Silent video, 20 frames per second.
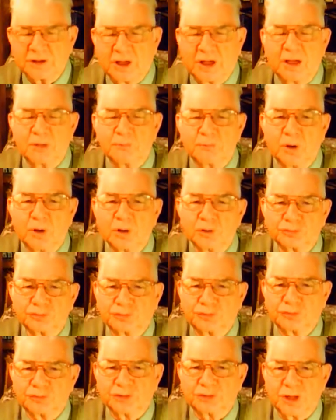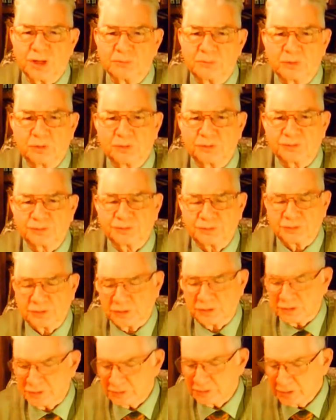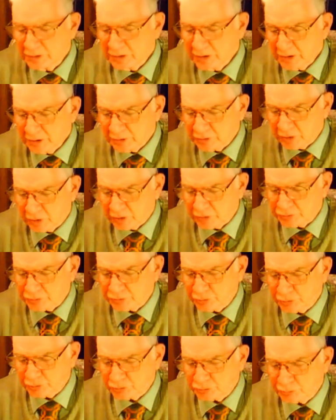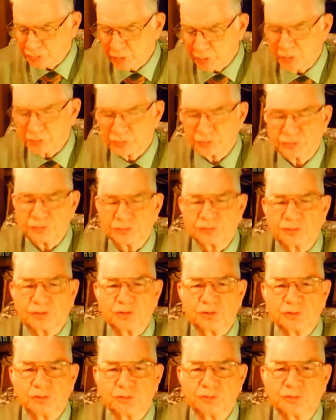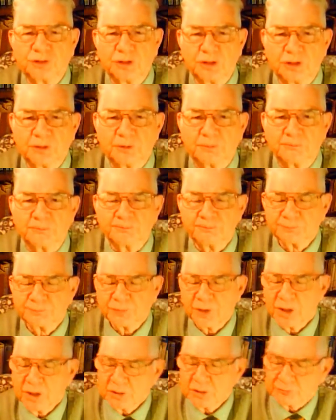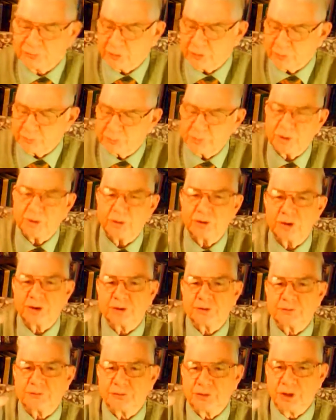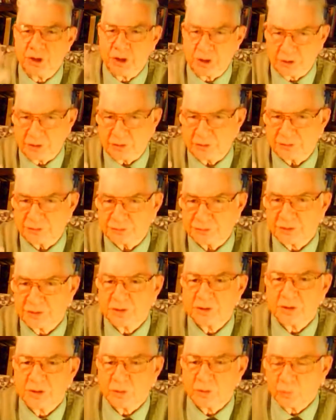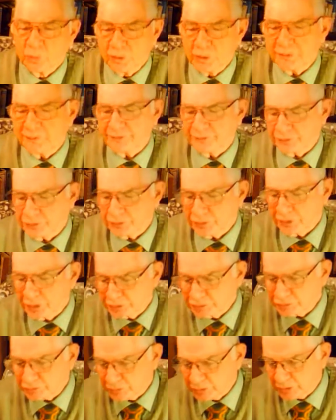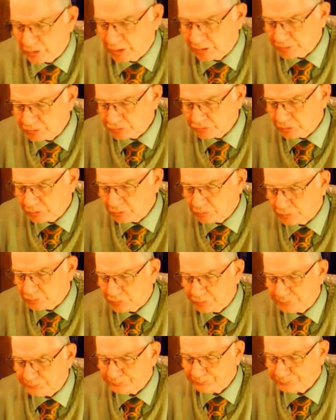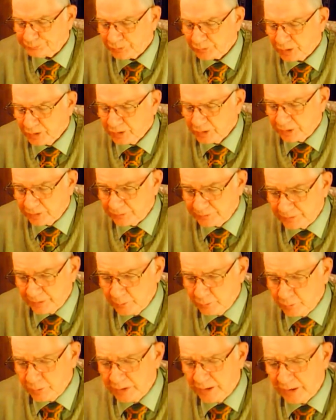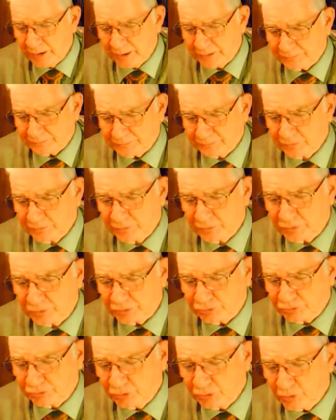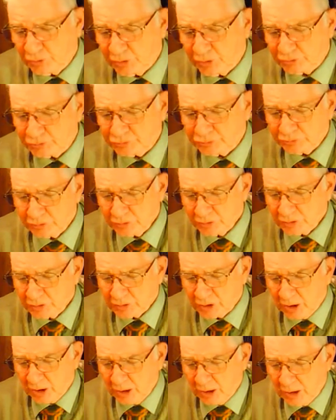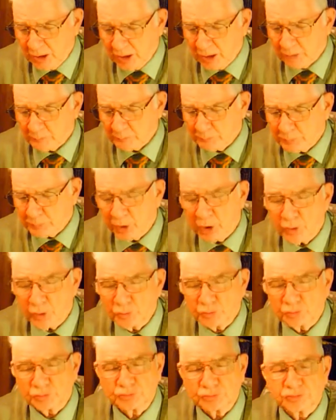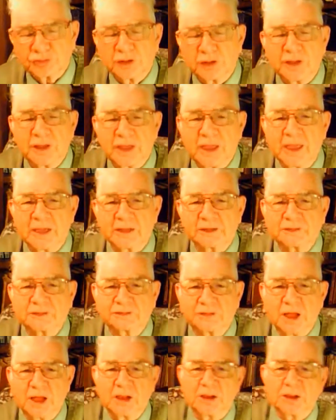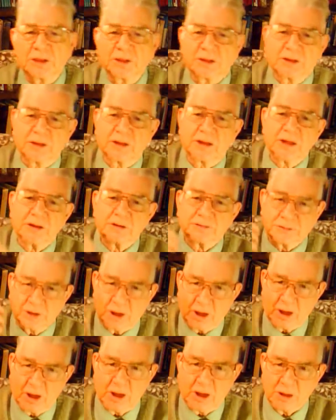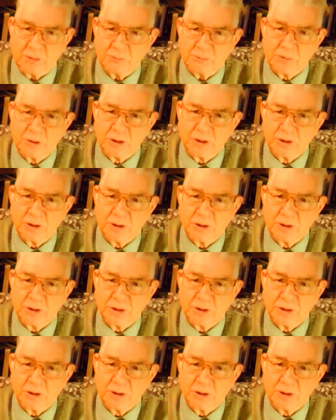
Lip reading: time. Moses came on the scene. God chose Moses to use him for a period of years with the Israelite children. And then we had the Jewish post-exilic time.